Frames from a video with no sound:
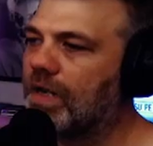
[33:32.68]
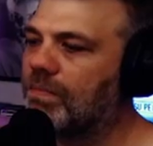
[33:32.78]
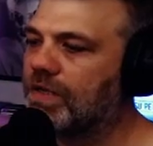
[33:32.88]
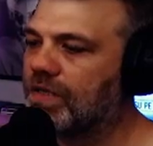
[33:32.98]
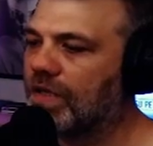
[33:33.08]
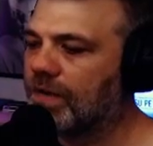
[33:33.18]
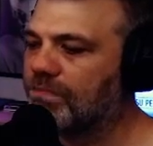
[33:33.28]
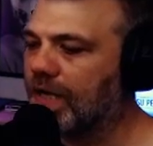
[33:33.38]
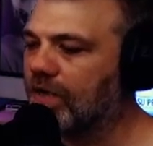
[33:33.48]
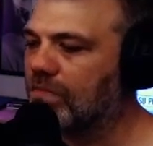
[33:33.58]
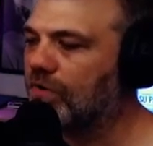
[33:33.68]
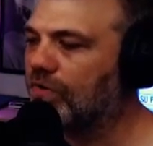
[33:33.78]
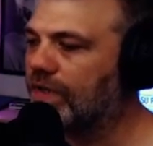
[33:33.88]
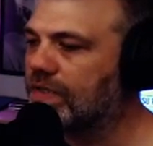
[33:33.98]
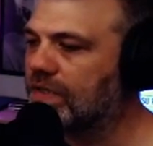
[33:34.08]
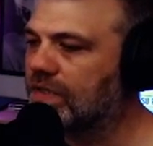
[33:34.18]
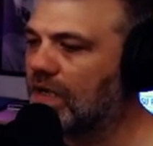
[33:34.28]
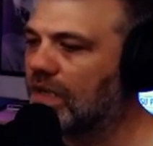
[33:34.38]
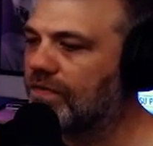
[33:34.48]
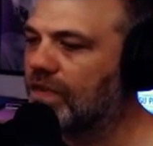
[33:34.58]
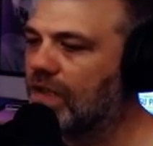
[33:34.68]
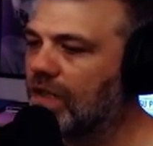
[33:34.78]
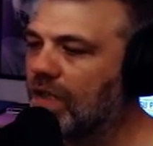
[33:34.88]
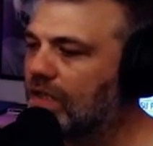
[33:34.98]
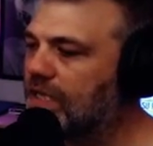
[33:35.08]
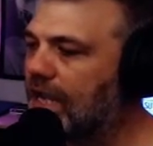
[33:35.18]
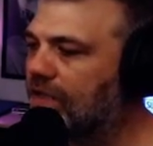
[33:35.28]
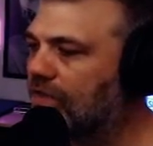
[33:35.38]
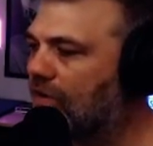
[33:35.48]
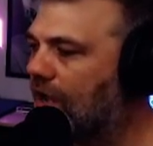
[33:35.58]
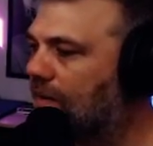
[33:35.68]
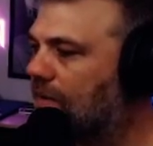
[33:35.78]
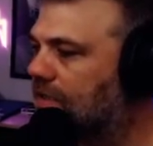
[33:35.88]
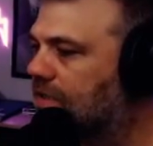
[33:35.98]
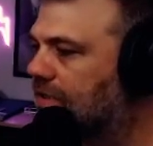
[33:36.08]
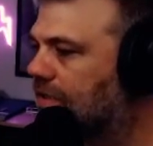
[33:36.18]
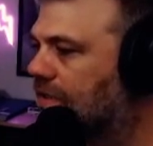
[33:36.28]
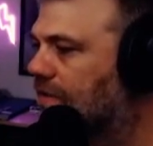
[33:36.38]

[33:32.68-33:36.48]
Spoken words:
bunch of like biker movies and stuff. Attack of the Crab Monster.